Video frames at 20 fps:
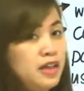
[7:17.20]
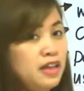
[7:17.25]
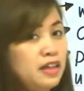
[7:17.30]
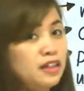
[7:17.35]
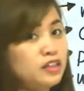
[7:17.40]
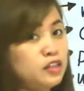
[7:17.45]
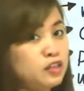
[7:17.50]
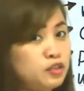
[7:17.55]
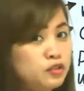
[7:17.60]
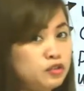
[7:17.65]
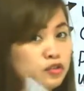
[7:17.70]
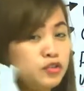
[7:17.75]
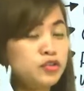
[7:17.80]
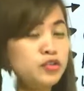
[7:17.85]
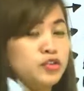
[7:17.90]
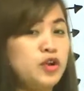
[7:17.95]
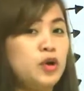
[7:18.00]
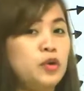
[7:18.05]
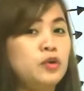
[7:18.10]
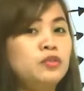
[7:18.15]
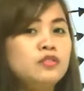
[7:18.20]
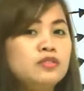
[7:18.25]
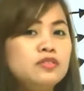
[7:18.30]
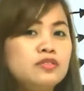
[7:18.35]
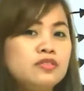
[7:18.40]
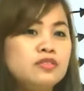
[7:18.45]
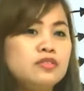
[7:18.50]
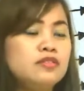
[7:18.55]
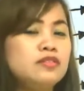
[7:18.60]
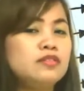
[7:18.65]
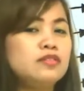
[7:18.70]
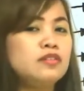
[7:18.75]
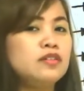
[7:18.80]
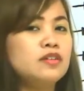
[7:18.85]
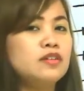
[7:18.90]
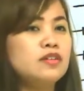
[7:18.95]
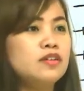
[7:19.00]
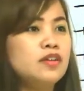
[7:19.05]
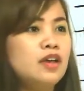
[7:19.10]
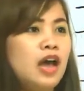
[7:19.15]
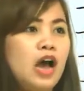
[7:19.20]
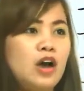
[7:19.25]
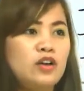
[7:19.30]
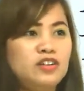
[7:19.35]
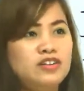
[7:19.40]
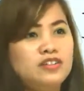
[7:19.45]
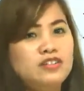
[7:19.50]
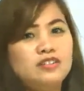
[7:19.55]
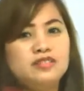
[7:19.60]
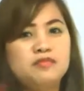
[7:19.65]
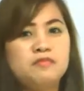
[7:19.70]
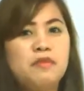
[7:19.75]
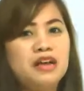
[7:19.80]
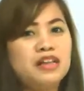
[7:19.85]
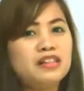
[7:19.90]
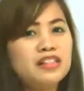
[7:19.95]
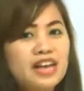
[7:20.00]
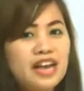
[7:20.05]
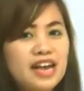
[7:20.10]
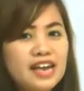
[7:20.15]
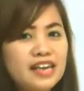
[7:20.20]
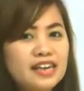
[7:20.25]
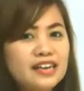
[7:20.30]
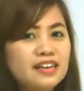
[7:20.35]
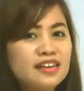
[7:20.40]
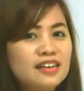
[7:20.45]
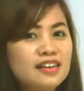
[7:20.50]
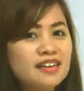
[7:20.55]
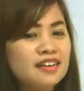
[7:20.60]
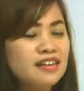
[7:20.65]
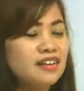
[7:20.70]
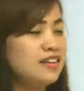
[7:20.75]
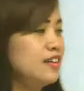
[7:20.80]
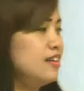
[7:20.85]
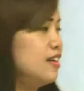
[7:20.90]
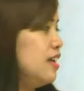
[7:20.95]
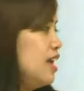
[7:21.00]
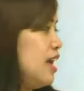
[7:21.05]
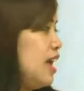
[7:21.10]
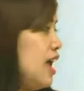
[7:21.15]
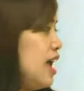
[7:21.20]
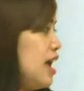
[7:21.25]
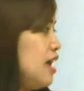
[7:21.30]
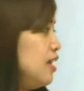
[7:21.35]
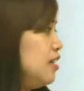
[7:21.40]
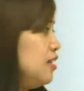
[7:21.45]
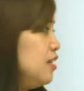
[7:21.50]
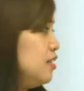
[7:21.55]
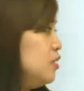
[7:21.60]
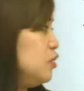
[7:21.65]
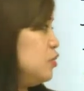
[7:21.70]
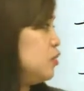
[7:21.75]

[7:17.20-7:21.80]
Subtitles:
of smell, you use your nose. How did it smell like? And